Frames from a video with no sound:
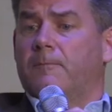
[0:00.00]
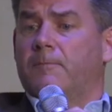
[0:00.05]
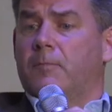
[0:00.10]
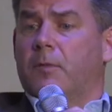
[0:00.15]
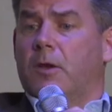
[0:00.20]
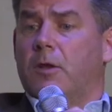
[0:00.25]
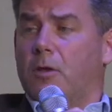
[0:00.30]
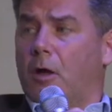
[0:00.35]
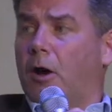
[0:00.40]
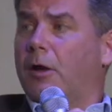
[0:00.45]

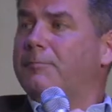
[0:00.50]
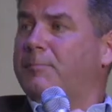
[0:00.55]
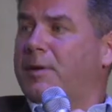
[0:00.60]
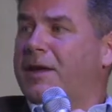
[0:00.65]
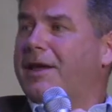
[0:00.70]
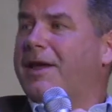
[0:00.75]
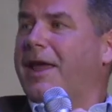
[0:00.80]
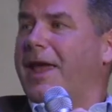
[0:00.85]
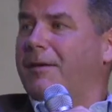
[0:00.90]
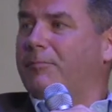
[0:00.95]
Not
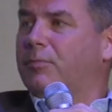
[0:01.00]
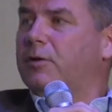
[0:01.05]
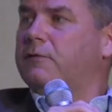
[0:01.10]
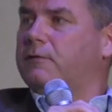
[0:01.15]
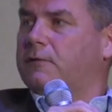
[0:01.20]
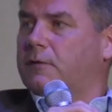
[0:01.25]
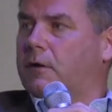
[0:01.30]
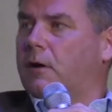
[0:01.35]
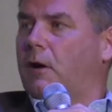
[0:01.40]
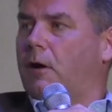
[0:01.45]
being able
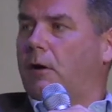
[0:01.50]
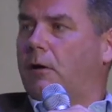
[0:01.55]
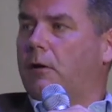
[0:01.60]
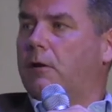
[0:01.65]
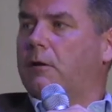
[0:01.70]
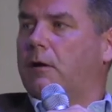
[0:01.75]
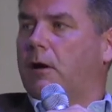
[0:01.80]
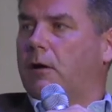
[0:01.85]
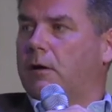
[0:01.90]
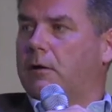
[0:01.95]
to
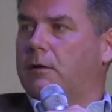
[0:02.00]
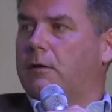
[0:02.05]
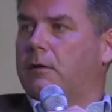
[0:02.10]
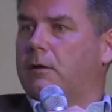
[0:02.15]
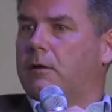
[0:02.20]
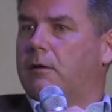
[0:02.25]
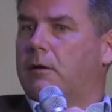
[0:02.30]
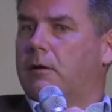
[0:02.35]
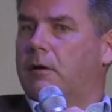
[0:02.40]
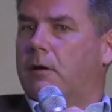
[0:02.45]
call
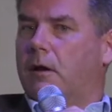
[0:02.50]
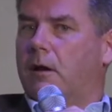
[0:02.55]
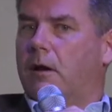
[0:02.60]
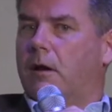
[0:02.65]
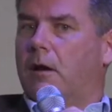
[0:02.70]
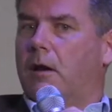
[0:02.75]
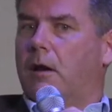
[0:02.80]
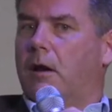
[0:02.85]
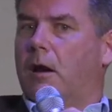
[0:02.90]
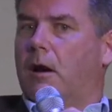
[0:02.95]
on
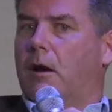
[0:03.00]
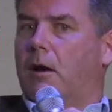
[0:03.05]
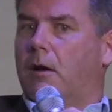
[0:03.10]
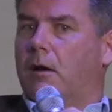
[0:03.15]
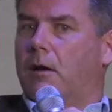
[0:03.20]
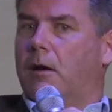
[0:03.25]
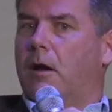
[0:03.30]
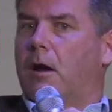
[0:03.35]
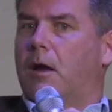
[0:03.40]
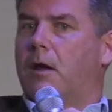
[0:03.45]
uh,
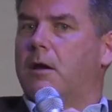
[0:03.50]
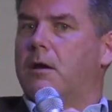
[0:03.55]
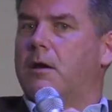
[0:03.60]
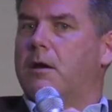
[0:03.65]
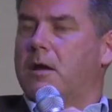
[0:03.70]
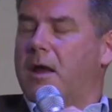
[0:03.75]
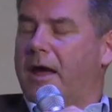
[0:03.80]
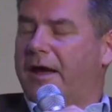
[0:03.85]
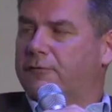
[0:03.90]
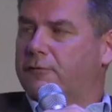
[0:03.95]
on
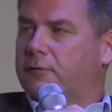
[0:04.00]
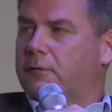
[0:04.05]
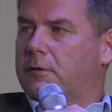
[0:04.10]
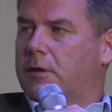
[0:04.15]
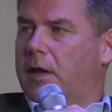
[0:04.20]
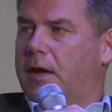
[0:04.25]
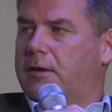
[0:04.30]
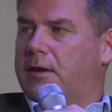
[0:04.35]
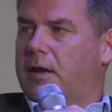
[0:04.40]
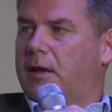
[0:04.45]
national
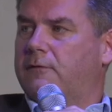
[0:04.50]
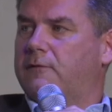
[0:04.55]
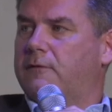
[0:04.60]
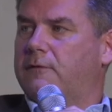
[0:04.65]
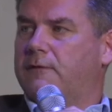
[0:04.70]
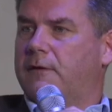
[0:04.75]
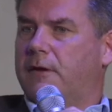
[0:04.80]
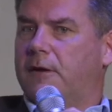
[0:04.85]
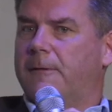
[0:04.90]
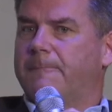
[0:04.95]

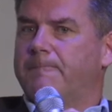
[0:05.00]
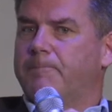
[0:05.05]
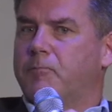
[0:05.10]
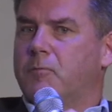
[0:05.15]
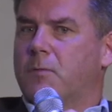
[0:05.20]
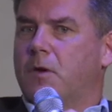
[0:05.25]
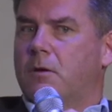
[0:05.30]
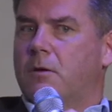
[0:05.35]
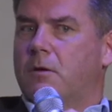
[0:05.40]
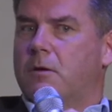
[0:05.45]
identity
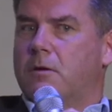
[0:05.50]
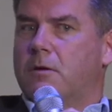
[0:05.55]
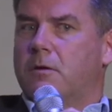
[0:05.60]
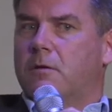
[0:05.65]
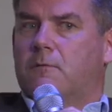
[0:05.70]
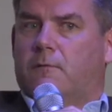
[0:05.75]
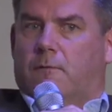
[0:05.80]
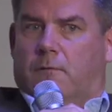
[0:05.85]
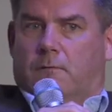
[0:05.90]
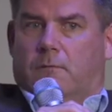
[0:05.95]

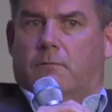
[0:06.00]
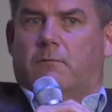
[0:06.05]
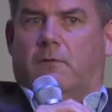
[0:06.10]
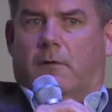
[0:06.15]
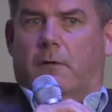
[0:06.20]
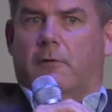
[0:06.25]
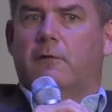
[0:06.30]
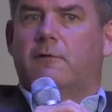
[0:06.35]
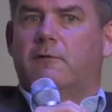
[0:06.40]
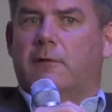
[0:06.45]

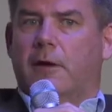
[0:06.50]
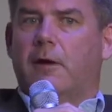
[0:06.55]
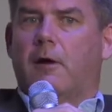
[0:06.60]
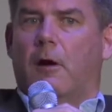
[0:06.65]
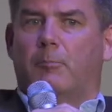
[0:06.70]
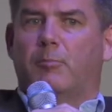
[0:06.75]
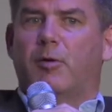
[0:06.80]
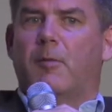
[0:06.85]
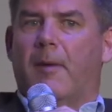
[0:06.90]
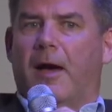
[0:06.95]
seriously
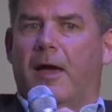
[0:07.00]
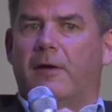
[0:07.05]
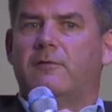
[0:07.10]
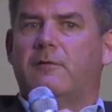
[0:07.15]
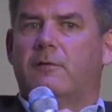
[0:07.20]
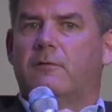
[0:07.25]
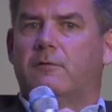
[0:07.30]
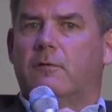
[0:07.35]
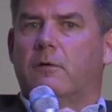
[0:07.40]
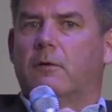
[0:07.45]

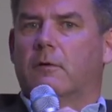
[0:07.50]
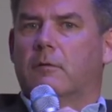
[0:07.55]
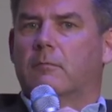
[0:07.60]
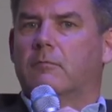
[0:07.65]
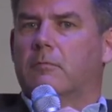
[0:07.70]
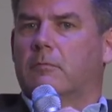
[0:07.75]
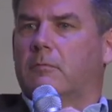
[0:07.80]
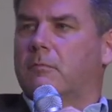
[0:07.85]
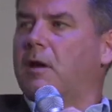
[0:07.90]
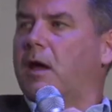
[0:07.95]
compromises your
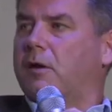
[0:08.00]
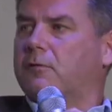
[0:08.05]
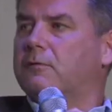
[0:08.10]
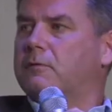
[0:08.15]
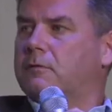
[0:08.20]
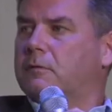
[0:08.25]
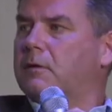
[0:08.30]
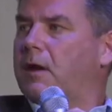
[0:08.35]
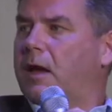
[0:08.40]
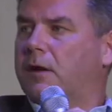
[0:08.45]
nas-
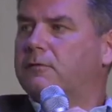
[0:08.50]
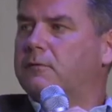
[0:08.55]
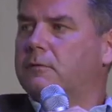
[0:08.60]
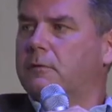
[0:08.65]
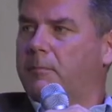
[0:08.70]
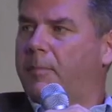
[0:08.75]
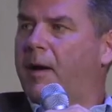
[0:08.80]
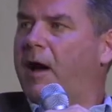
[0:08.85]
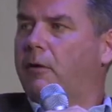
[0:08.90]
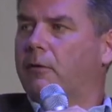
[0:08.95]

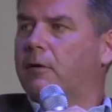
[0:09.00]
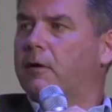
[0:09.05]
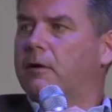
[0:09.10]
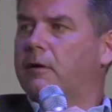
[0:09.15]
national power.